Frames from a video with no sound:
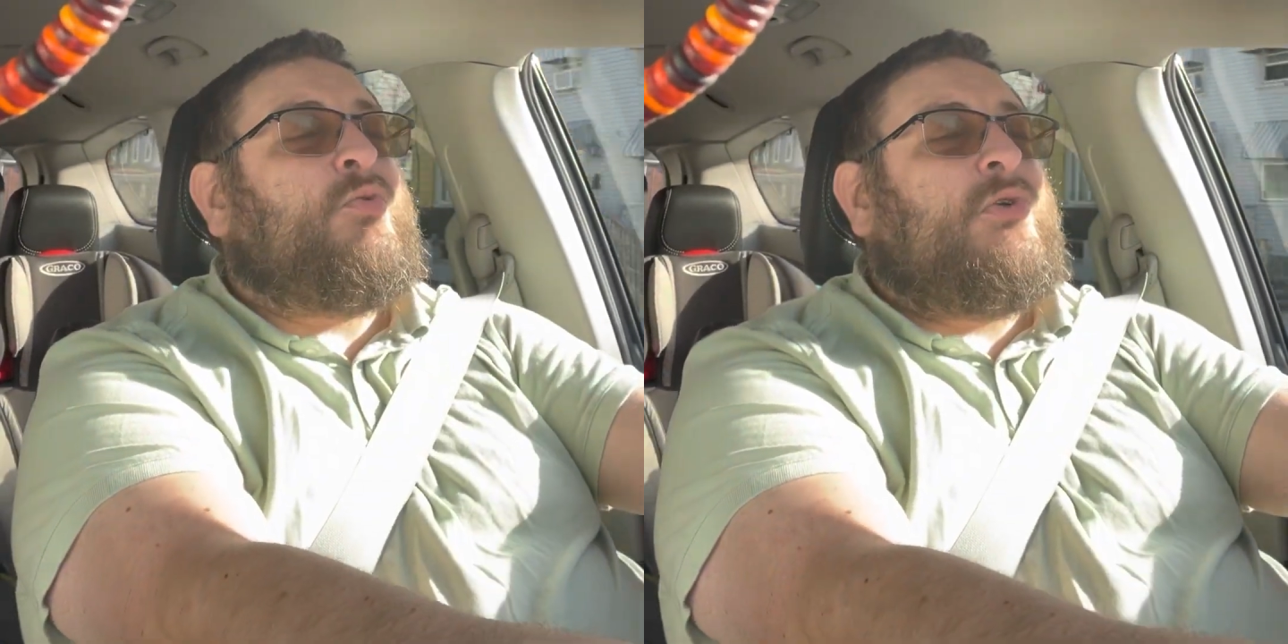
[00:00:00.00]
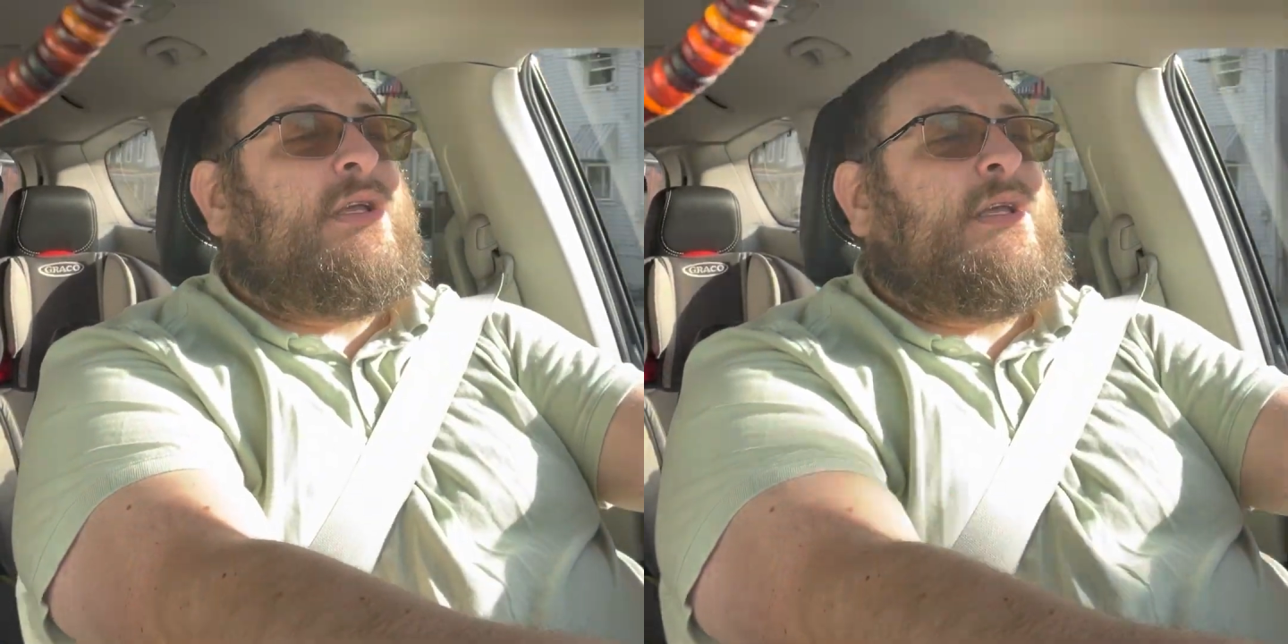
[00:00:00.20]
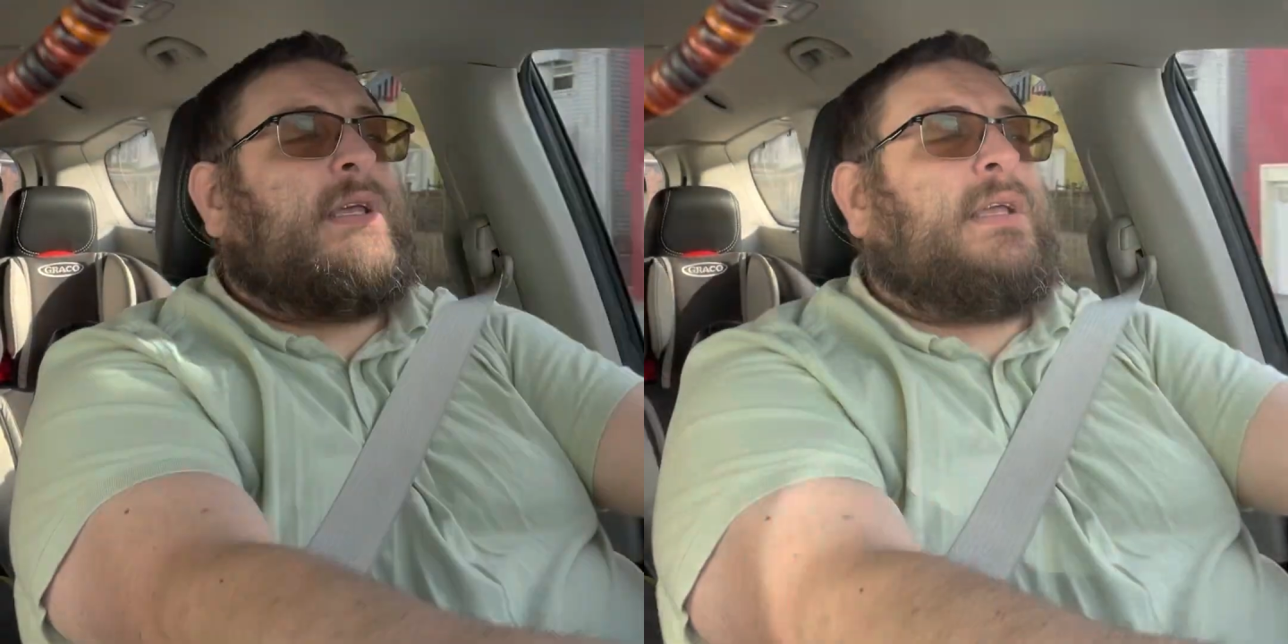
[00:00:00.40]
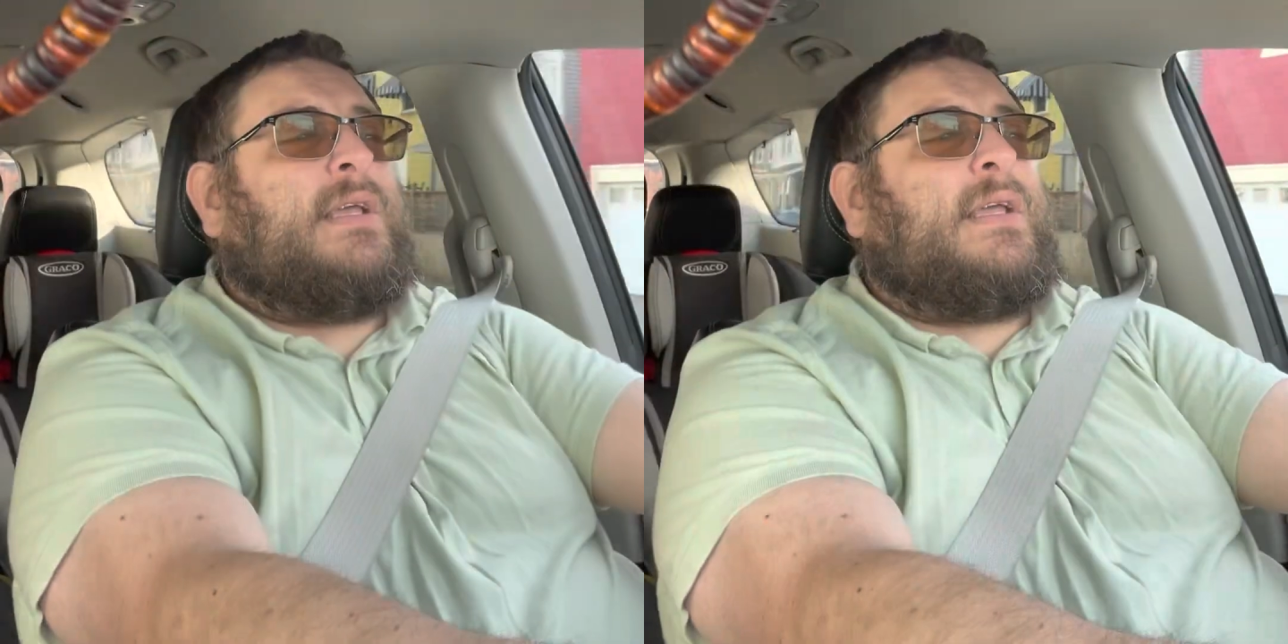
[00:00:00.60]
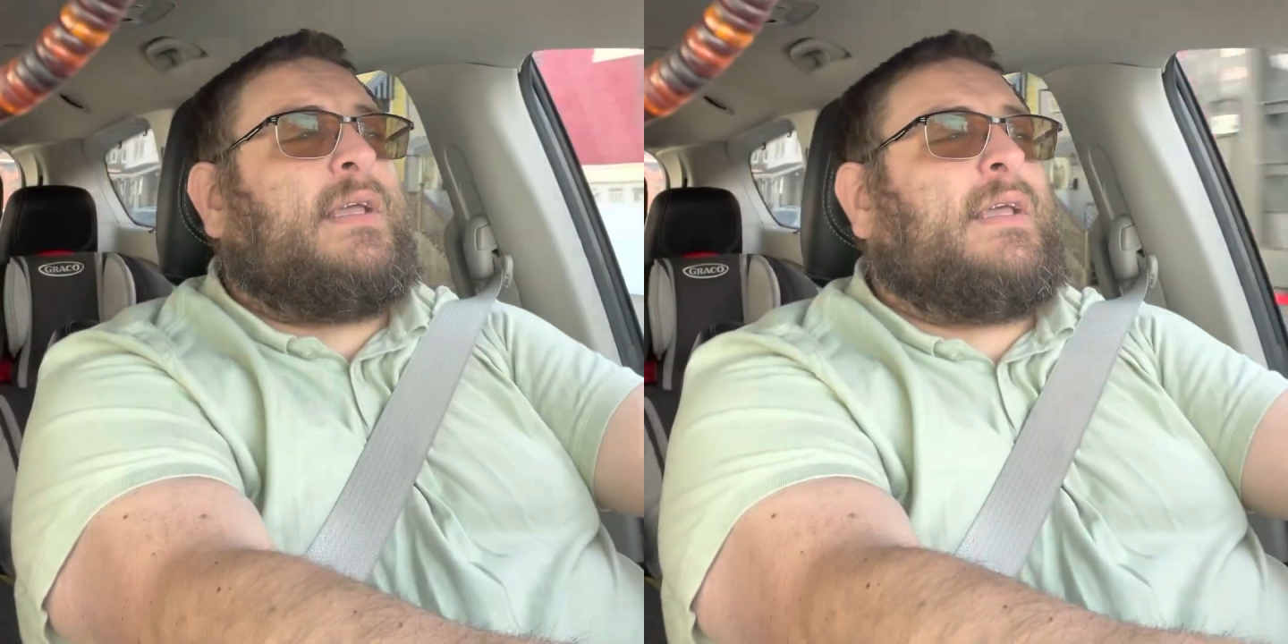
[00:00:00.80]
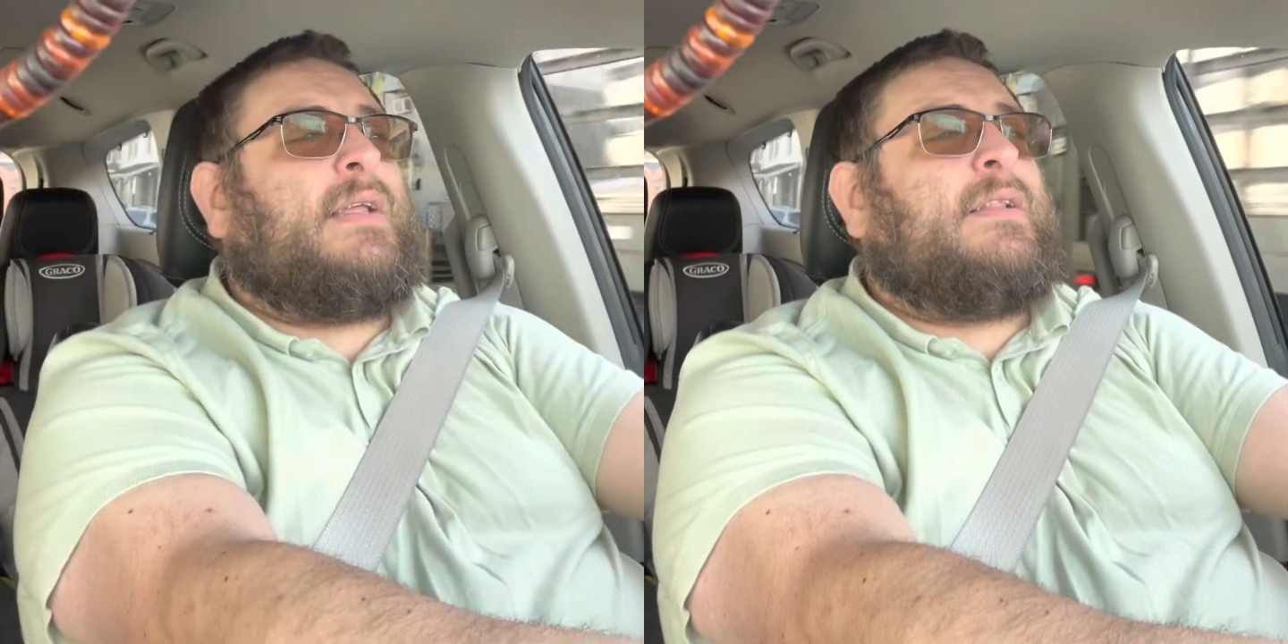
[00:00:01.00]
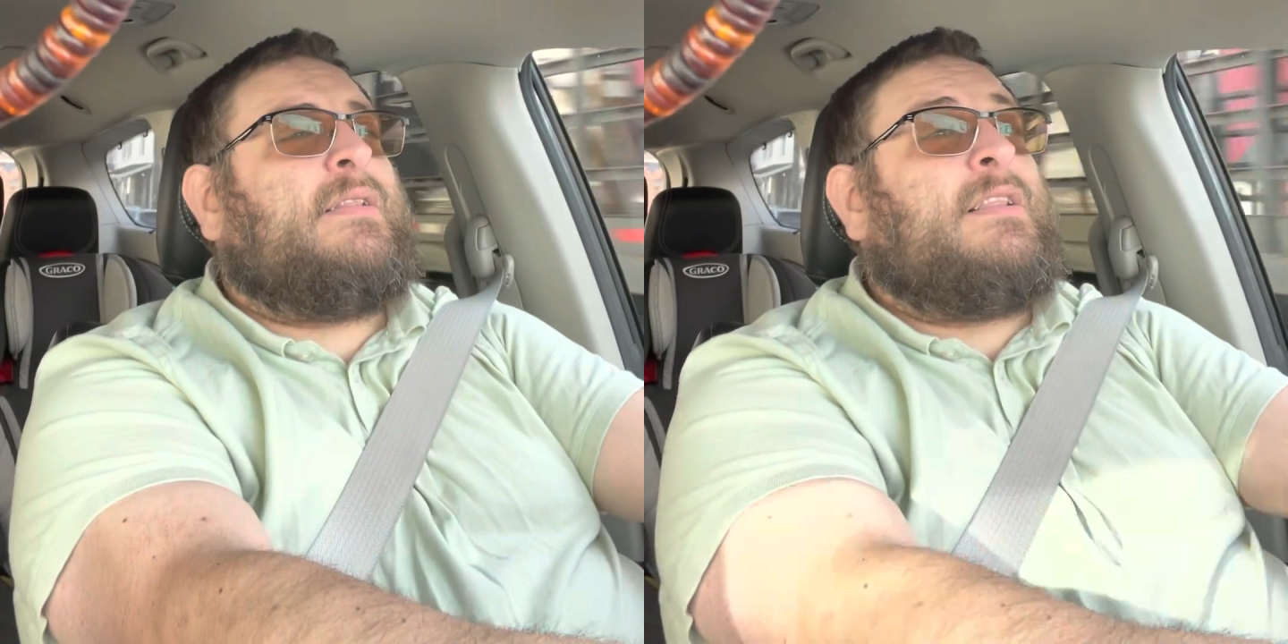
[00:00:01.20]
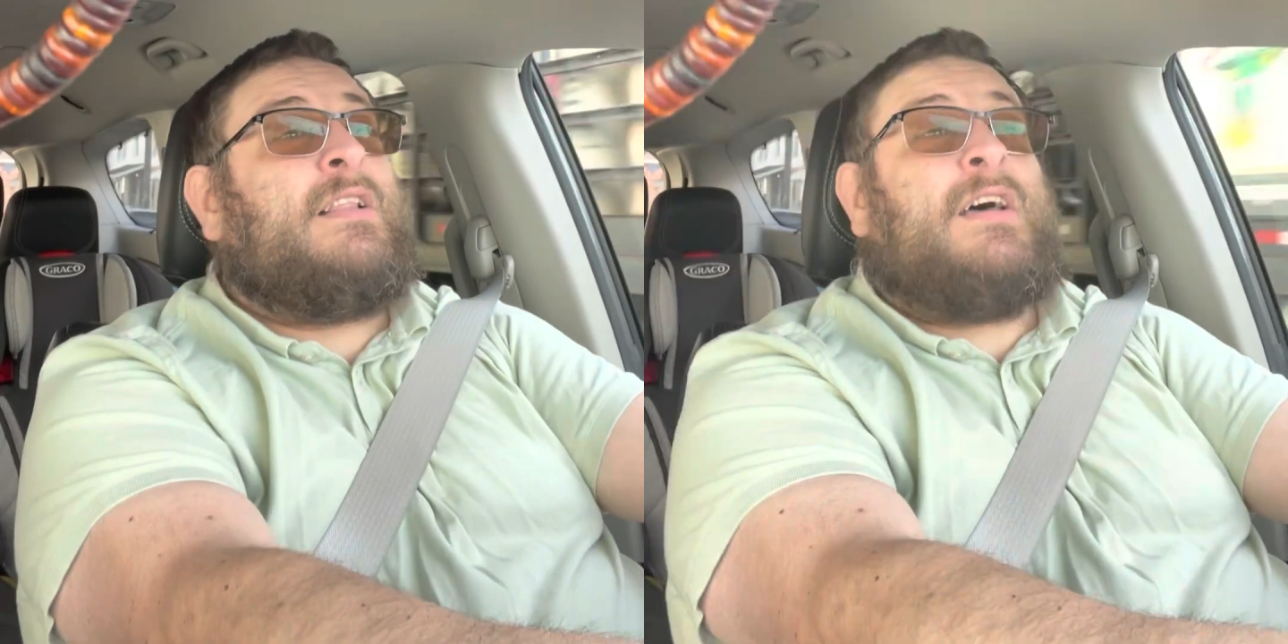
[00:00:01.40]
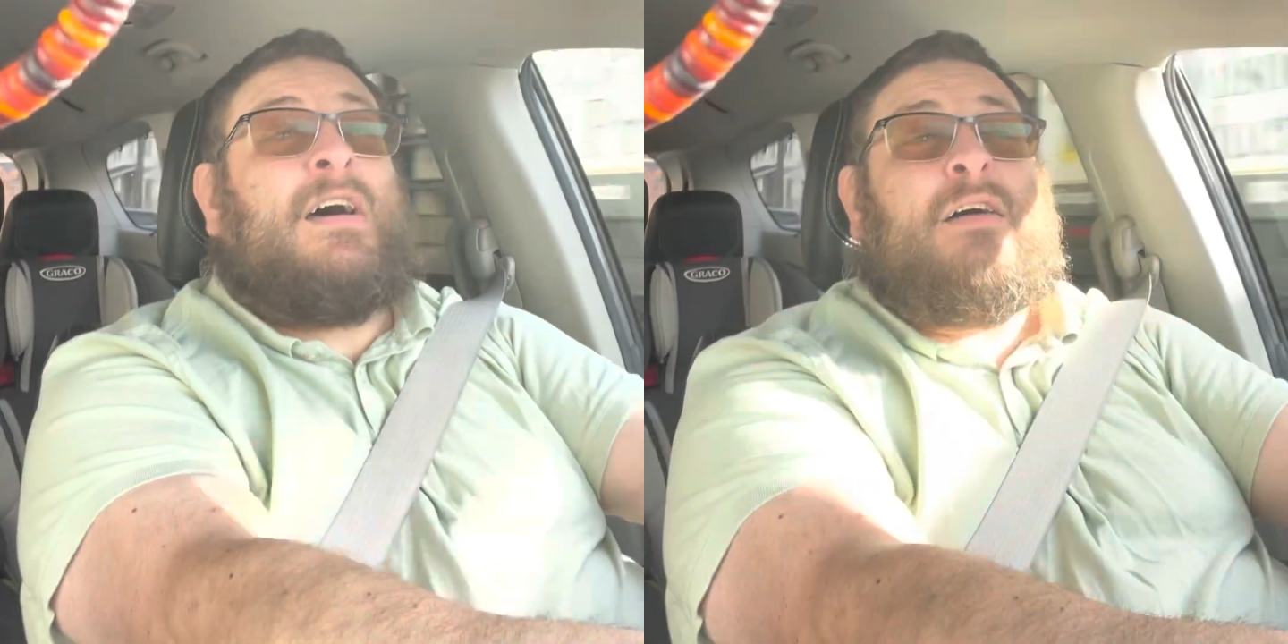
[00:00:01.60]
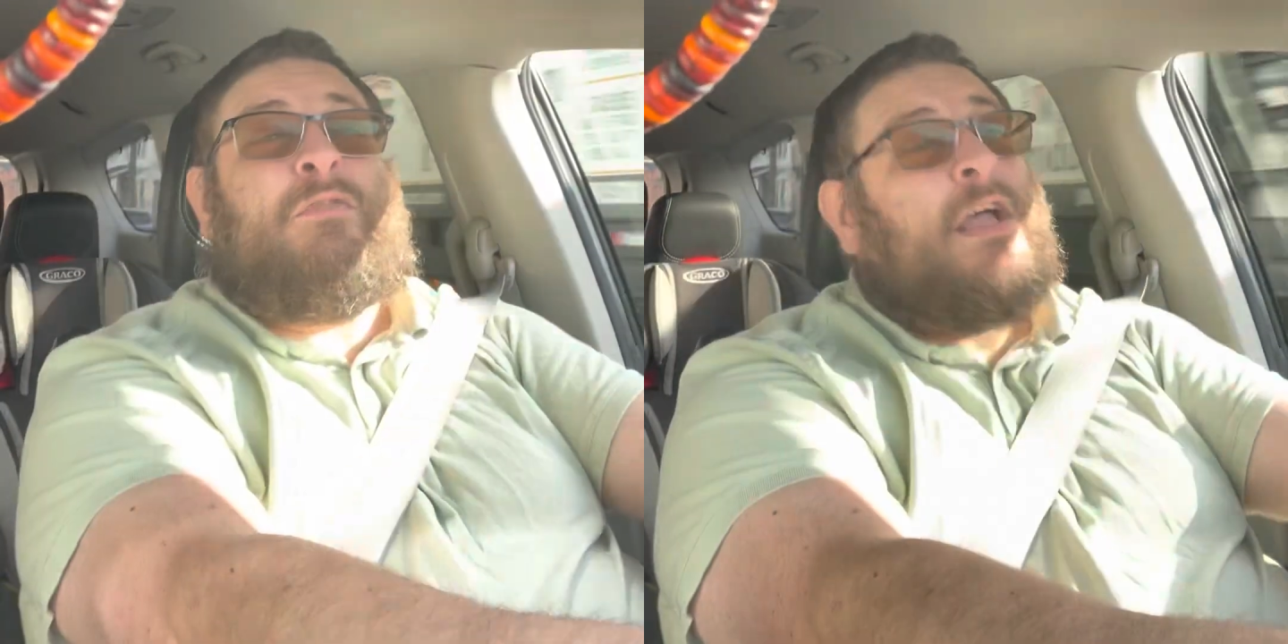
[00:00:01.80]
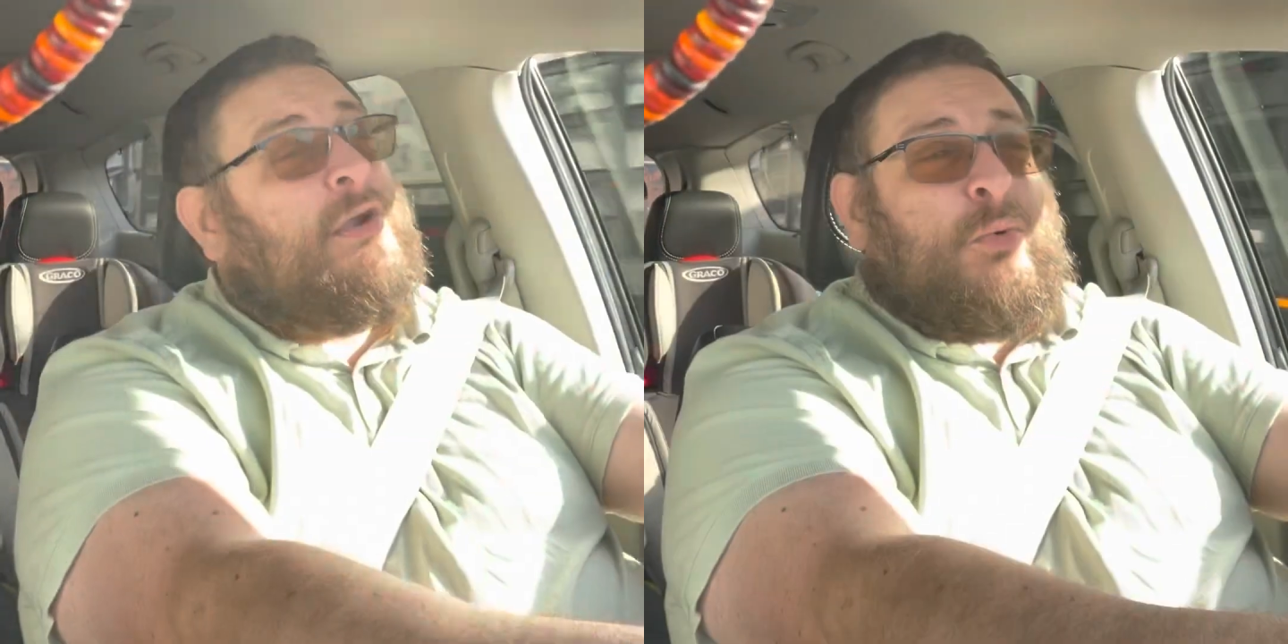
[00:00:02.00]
we love,